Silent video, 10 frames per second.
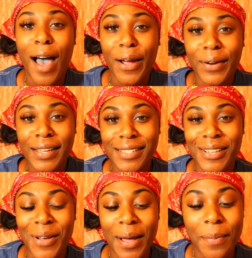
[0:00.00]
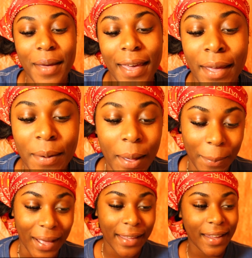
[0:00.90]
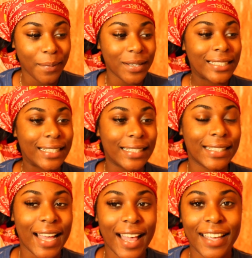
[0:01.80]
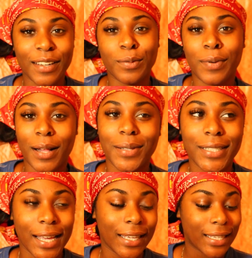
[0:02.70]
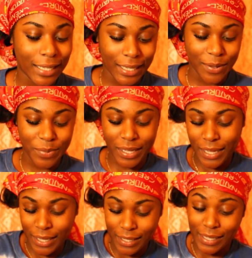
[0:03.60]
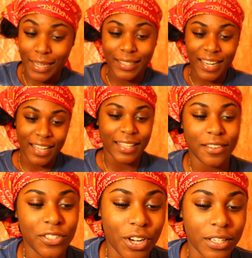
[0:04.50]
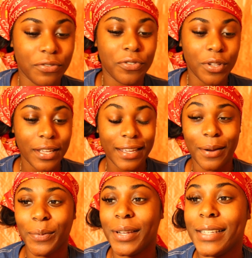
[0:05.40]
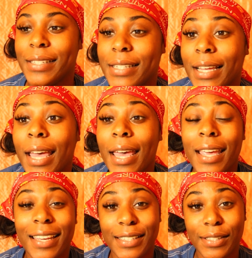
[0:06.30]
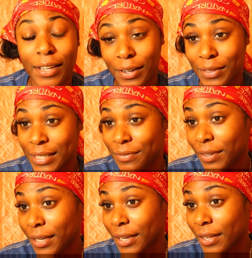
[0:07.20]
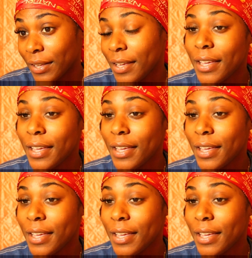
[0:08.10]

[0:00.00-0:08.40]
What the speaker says: Alright, so I'm back. My camera did die, and it'll probably die again because I did not let it charge fully. I'm ready to get started on this video.